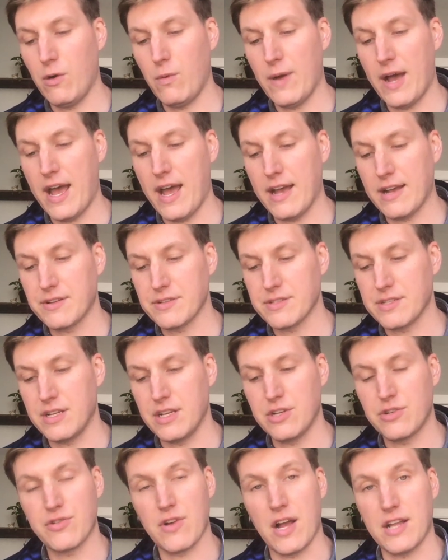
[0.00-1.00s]
wags, and
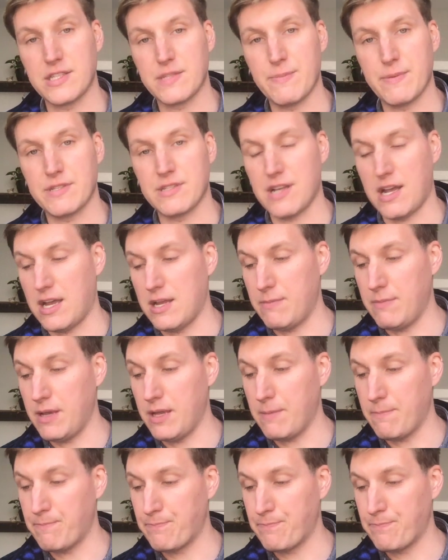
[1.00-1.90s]
he trots beside me.